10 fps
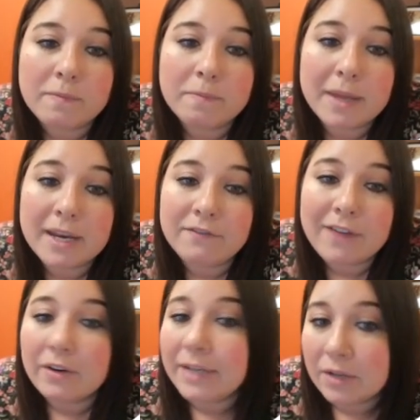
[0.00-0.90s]
been
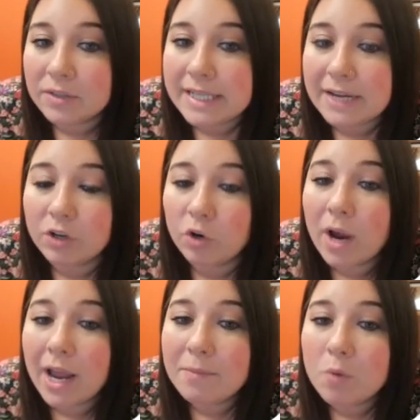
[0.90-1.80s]
found guilty of a
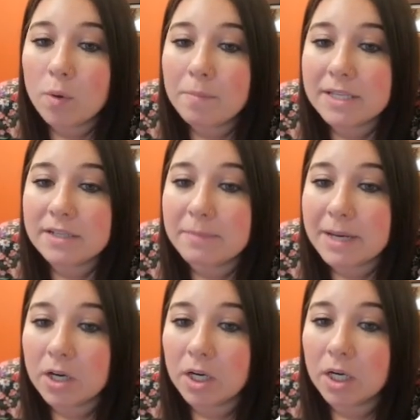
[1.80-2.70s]
crime or
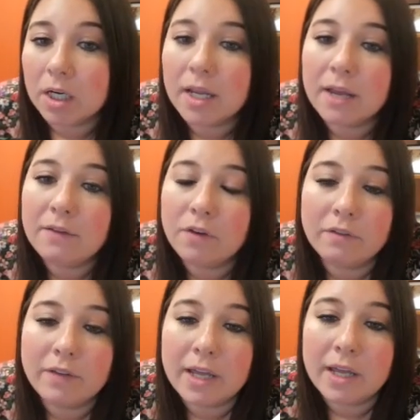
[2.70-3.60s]
misdemeanor
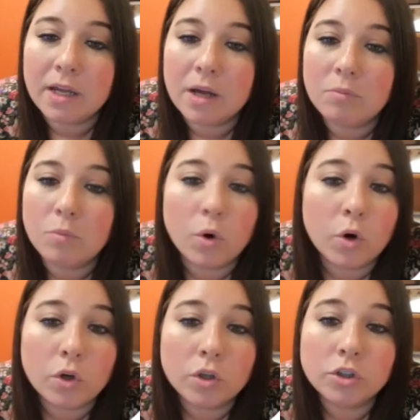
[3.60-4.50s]
involving
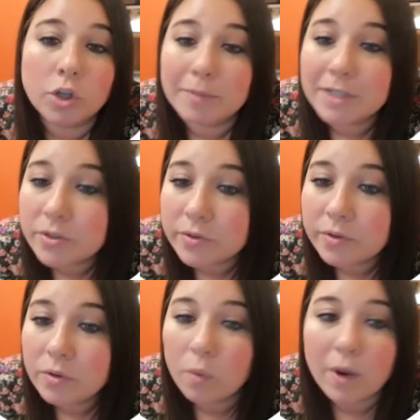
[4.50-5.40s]
moral
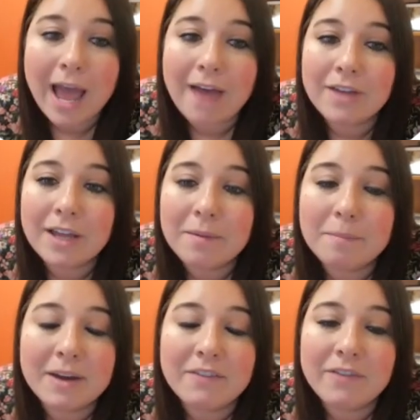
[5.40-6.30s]
turpitude or having
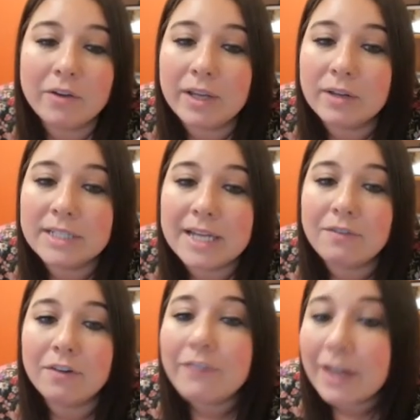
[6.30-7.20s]
been found guilty of
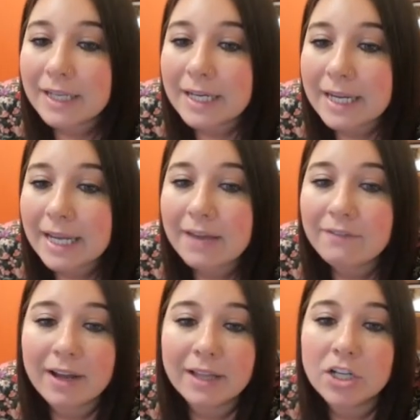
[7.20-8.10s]
a felony in
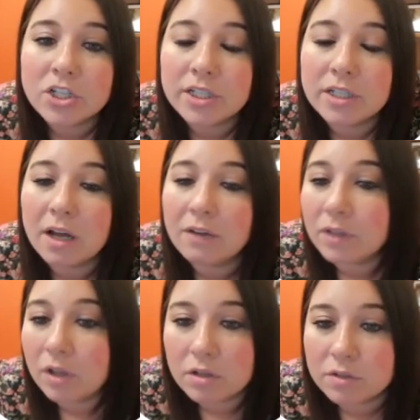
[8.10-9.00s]
violation of the
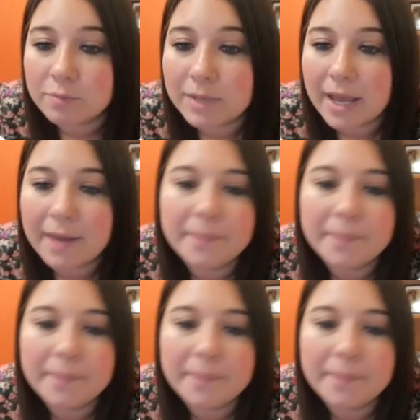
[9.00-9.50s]
laws of PA.